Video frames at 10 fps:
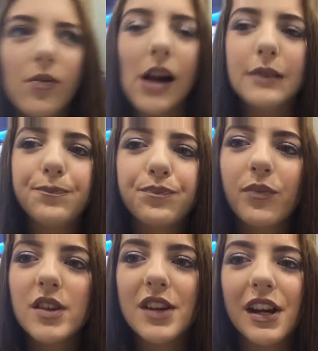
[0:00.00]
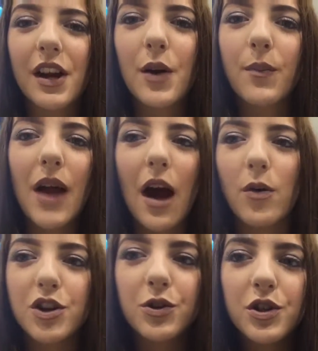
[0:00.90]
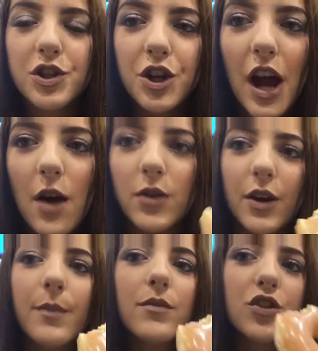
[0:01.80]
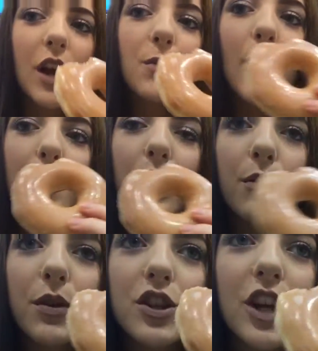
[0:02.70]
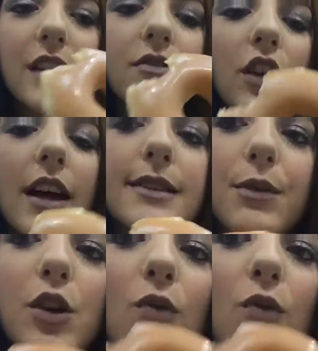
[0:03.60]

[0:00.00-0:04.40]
but it's like an hour to a 2 hour train ride on the bullet train, so that's pretty